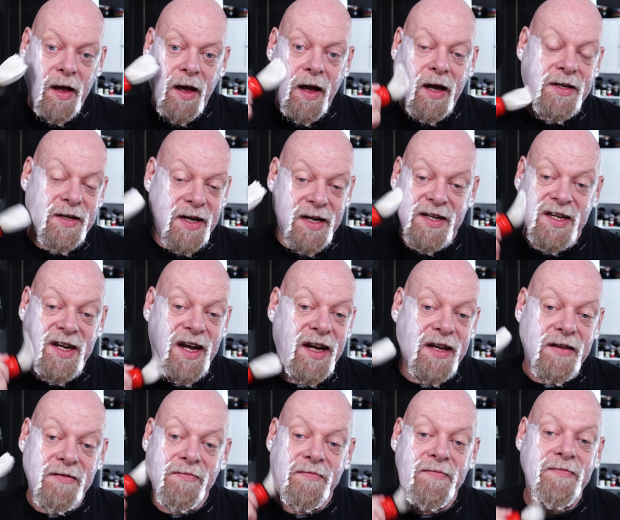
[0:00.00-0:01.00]
As I
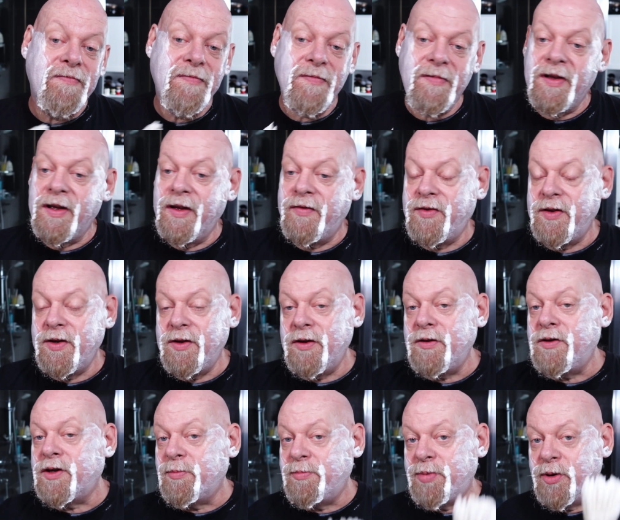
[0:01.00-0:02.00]
say, if you
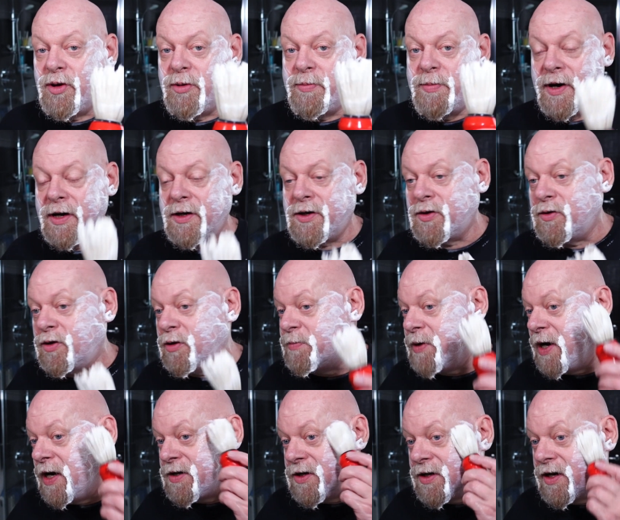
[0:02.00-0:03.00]
use a ball brush or a
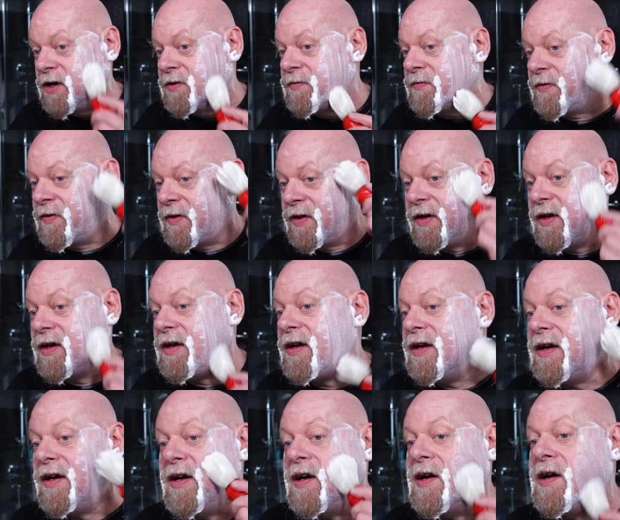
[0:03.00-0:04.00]
badger
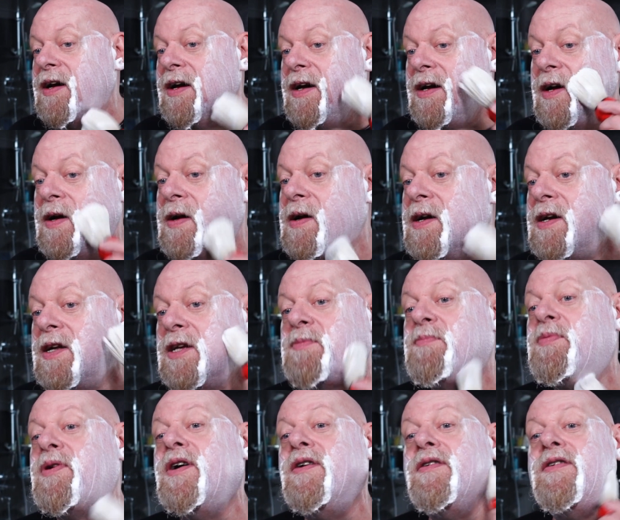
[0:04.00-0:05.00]
and it's
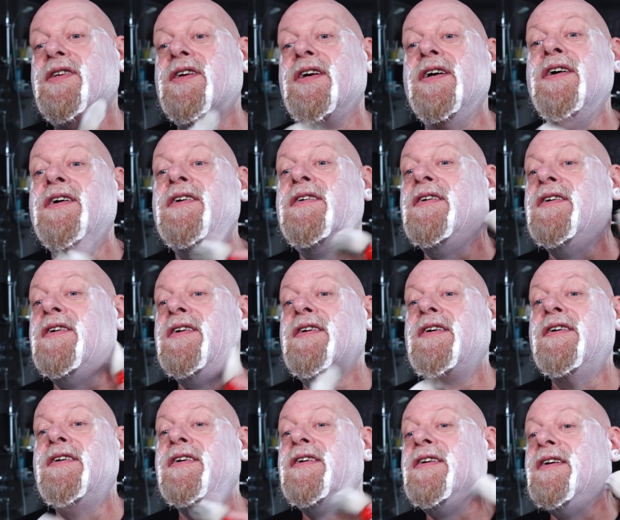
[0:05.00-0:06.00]
prone to
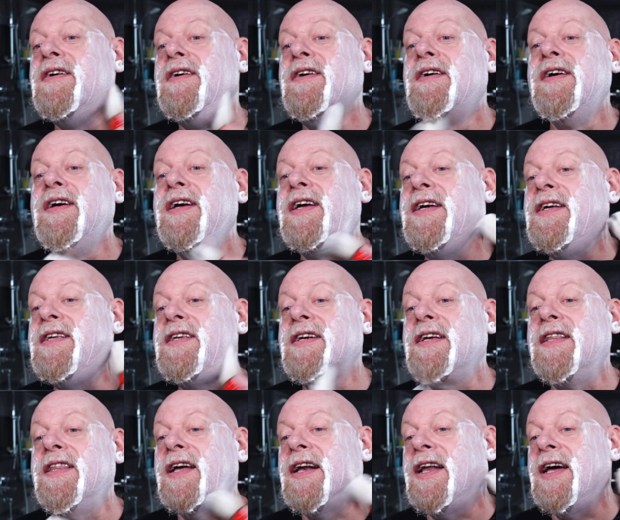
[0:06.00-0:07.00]

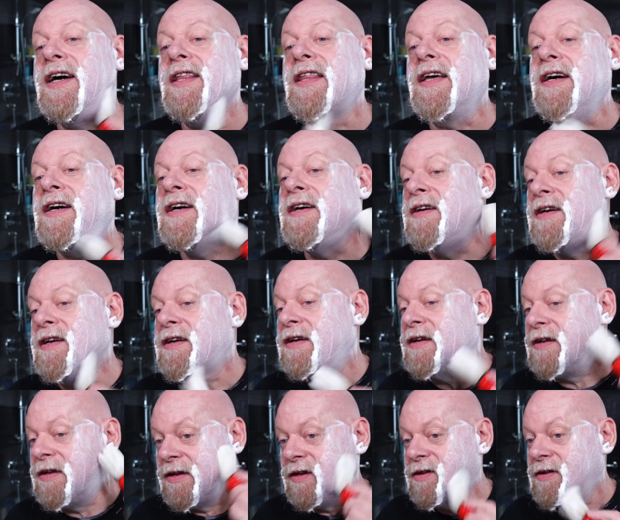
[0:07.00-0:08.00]
eating the lather,
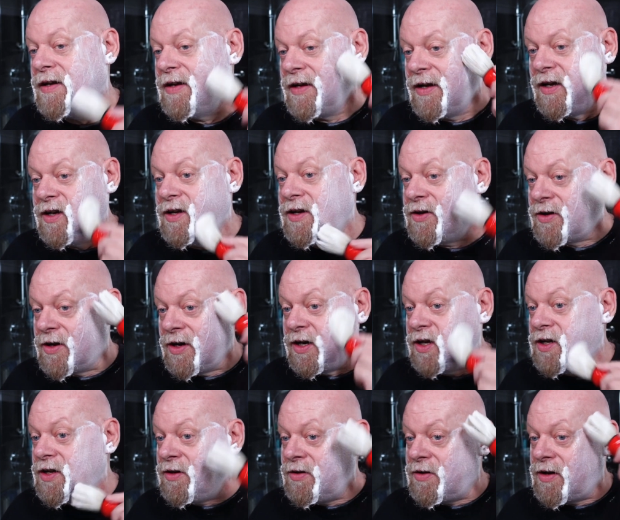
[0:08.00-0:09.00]
you're going
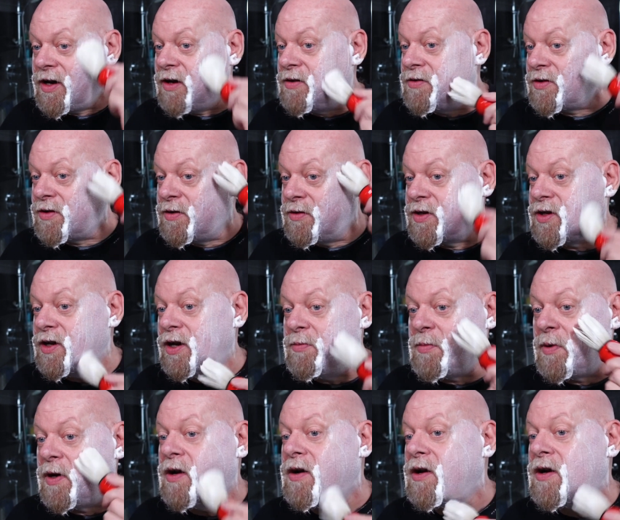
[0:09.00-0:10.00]
to go through soap
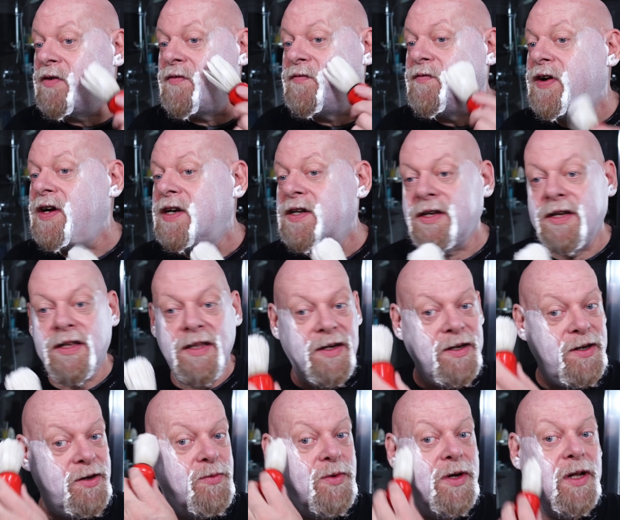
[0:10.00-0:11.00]
a lot faster
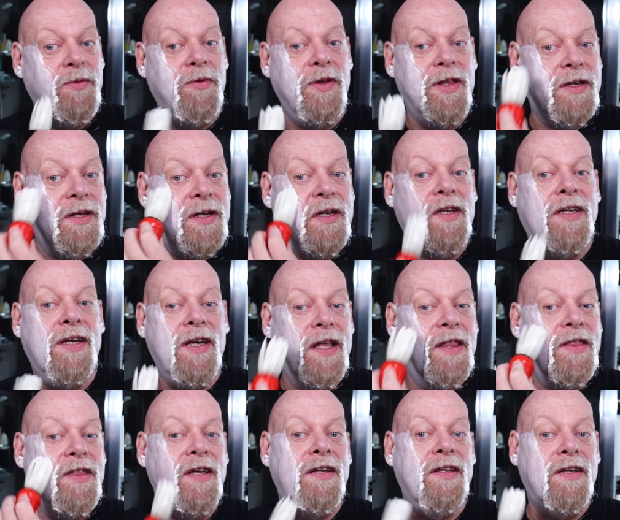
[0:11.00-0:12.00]
than you will with a
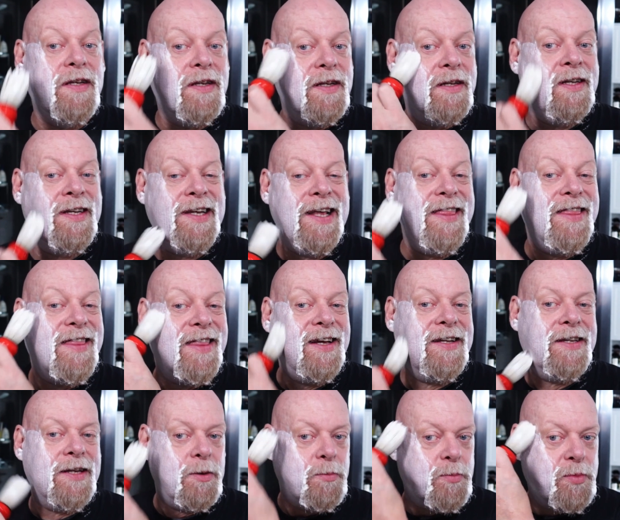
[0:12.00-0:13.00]

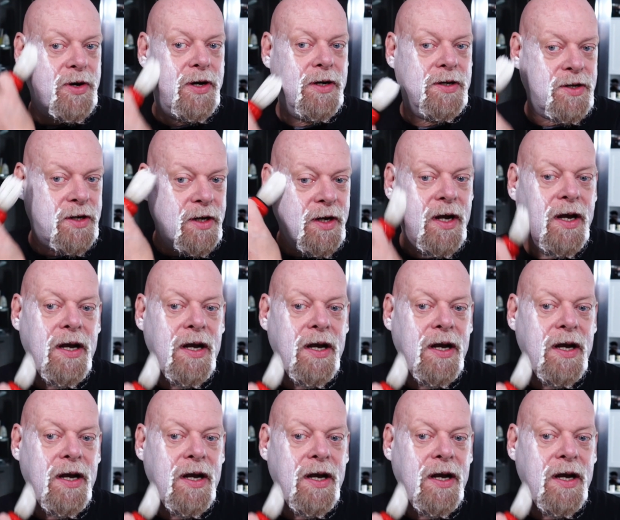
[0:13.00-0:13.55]
synthetic brush.